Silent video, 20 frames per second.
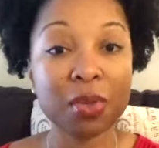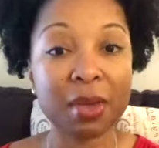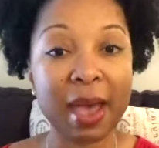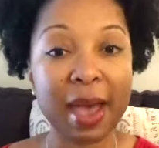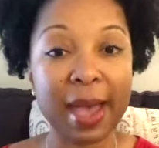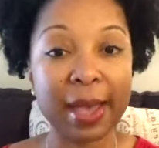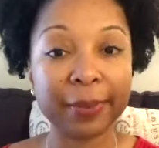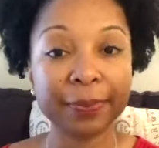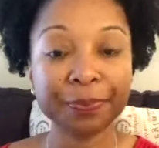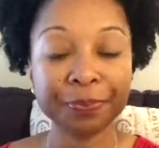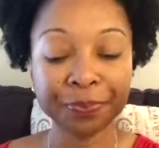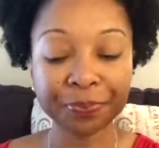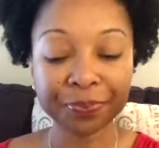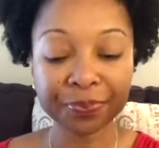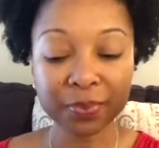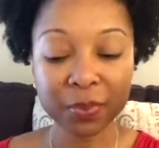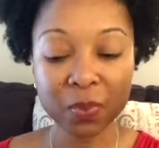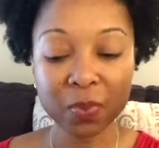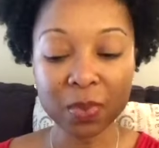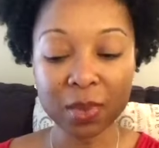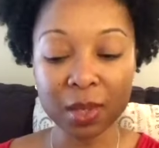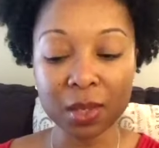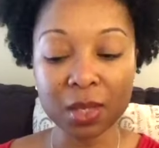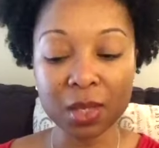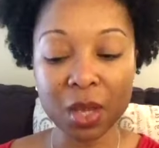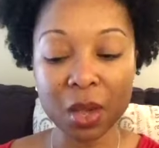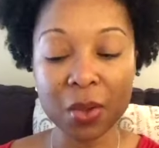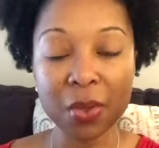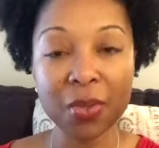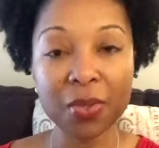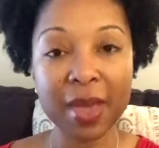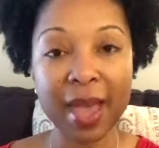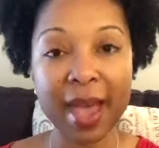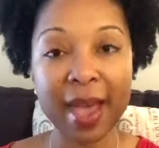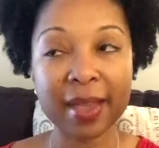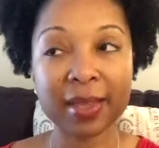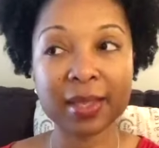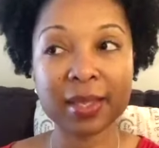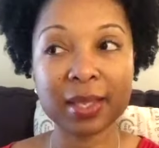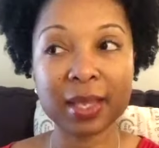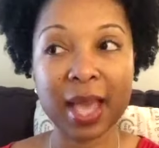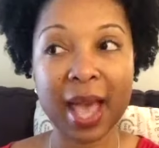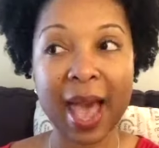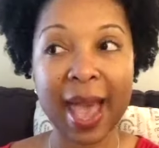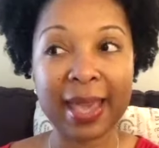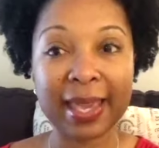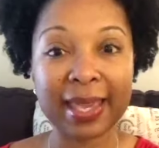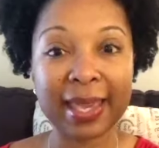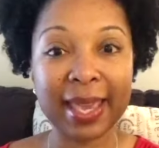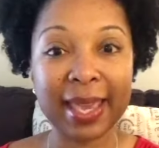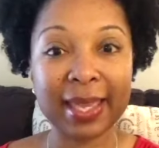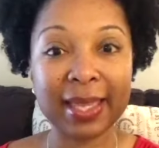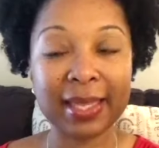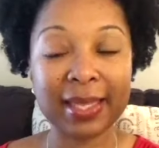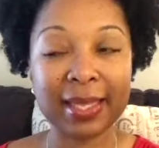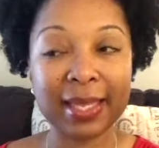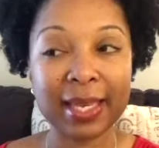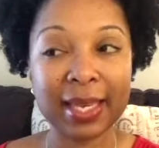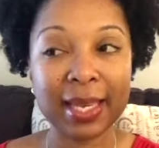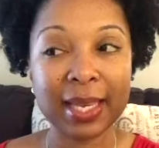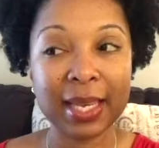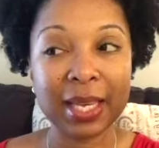that I can